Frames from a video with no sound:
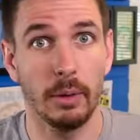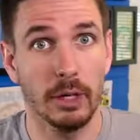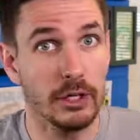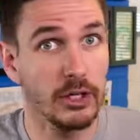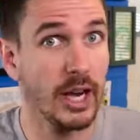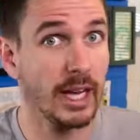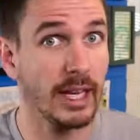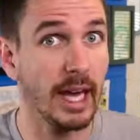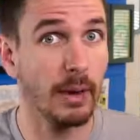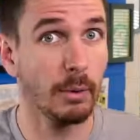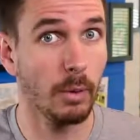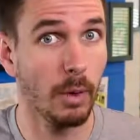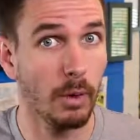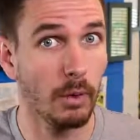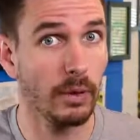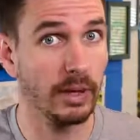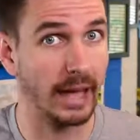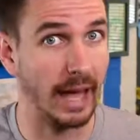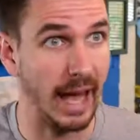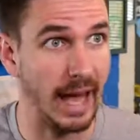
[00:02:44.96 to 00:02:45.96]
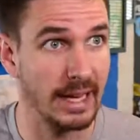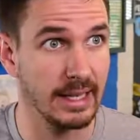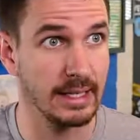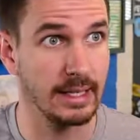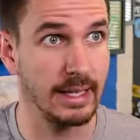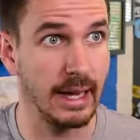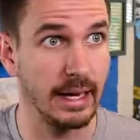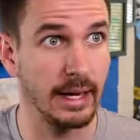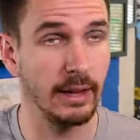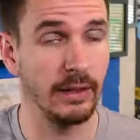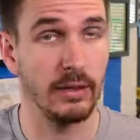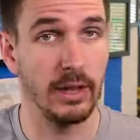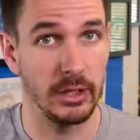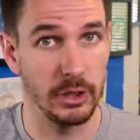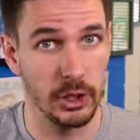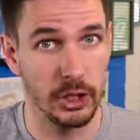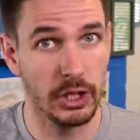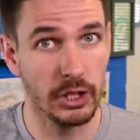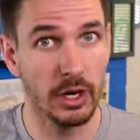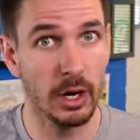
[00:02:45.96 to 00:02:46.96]
Now, J.K. Rowling has stated
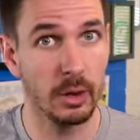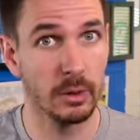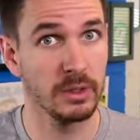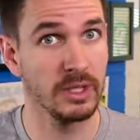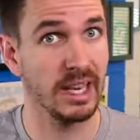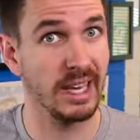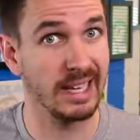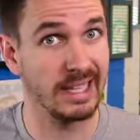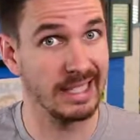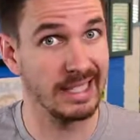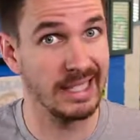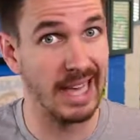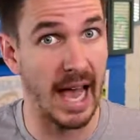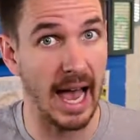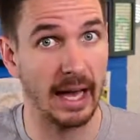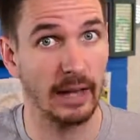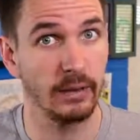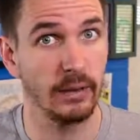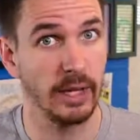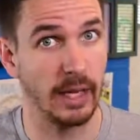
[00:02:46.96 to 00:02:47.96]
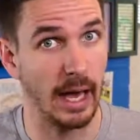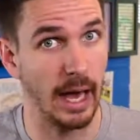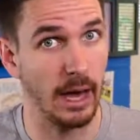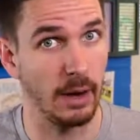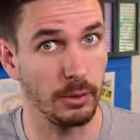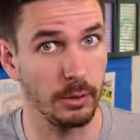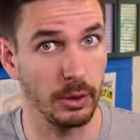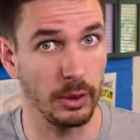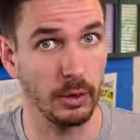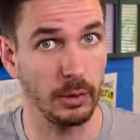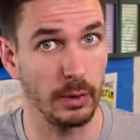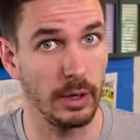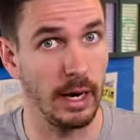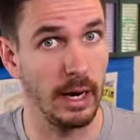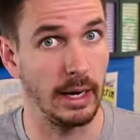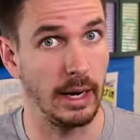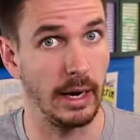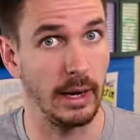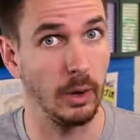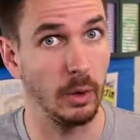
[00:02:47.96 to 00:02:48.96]
that she knows exactly how to
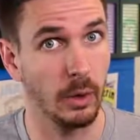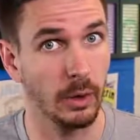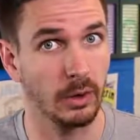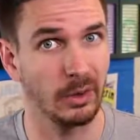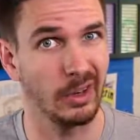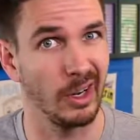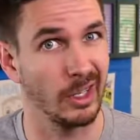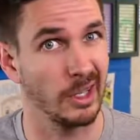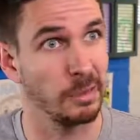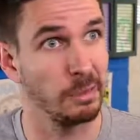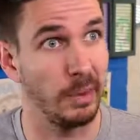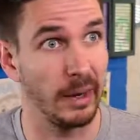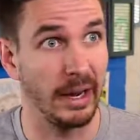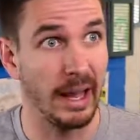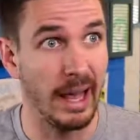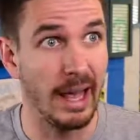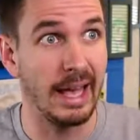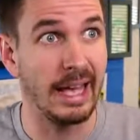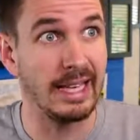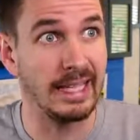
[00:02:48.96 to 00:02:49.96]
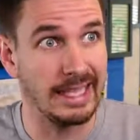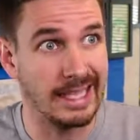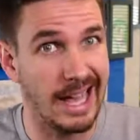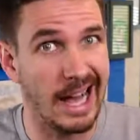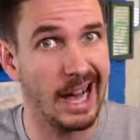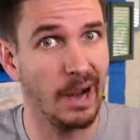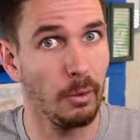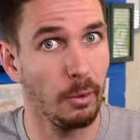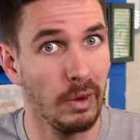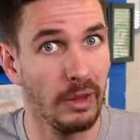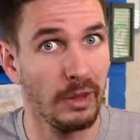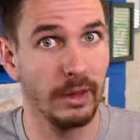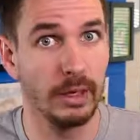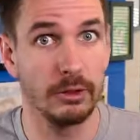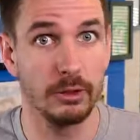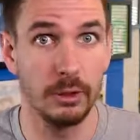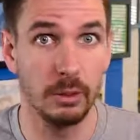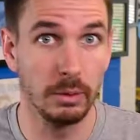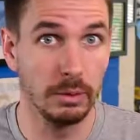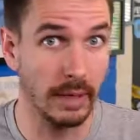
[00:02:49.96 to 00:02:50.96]
create a Horcrux, but is not
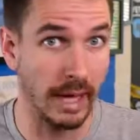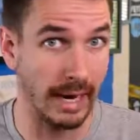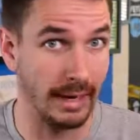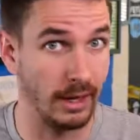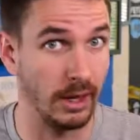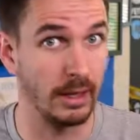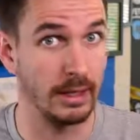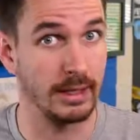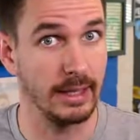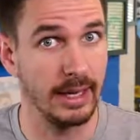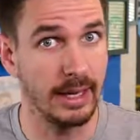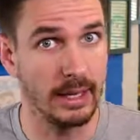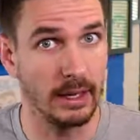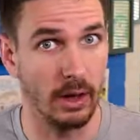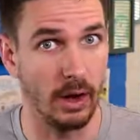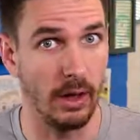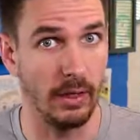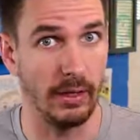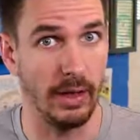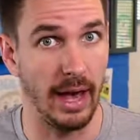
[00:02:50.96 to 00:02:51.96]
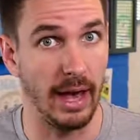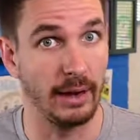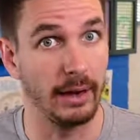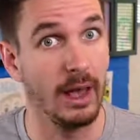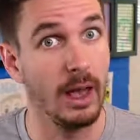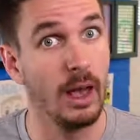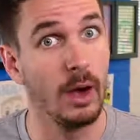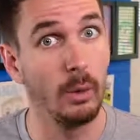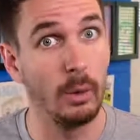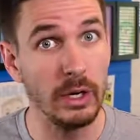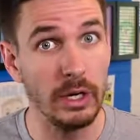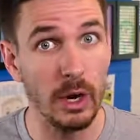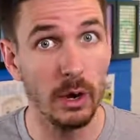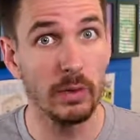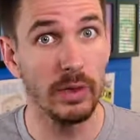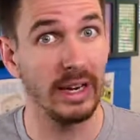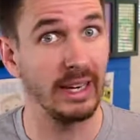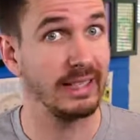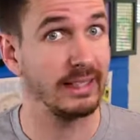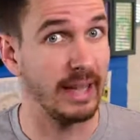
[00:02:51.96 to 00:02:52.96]
willing to let us in on that. We
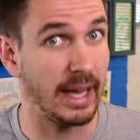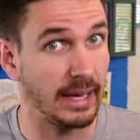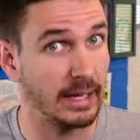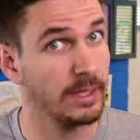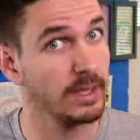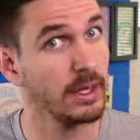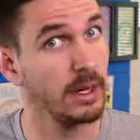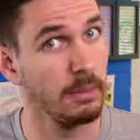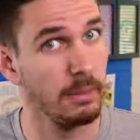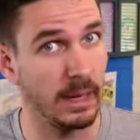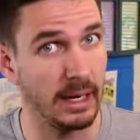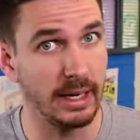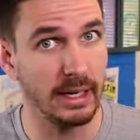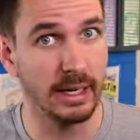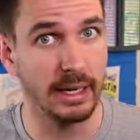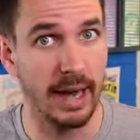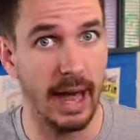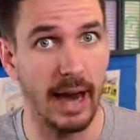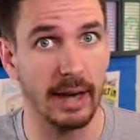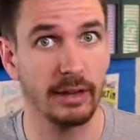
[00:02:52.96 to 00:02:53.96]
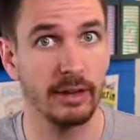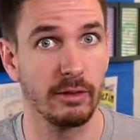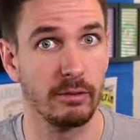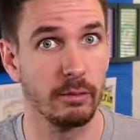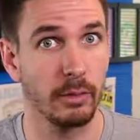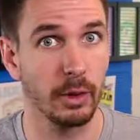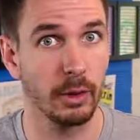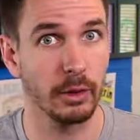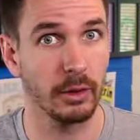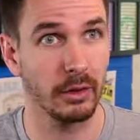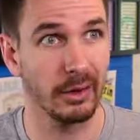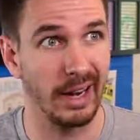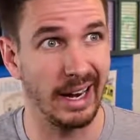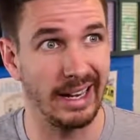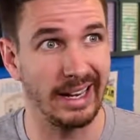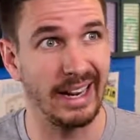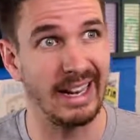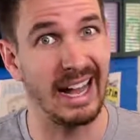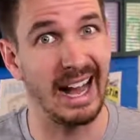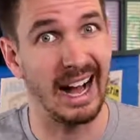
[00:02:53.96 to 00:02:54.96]
know that it takes committing an act of murder
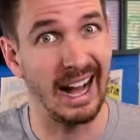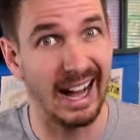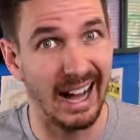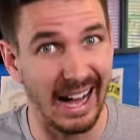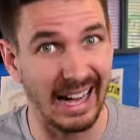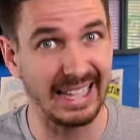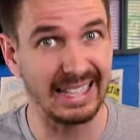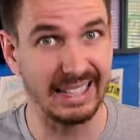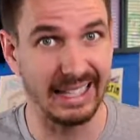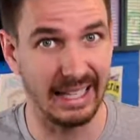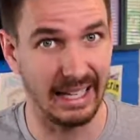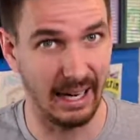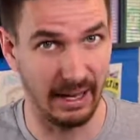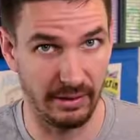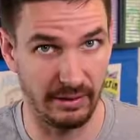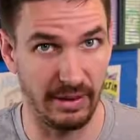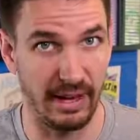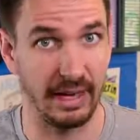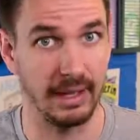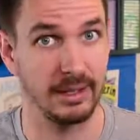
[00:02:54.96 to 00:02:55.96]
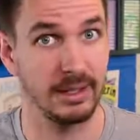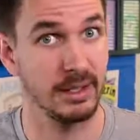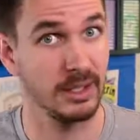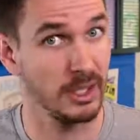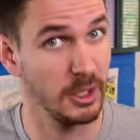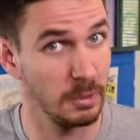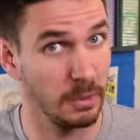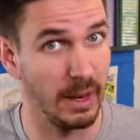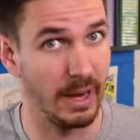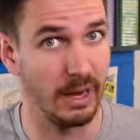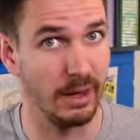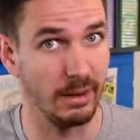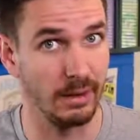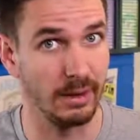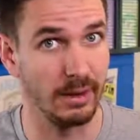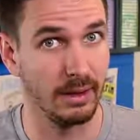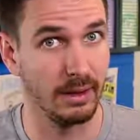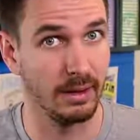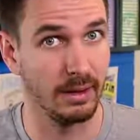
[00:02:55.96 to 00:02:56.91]
and a highly advanced spell.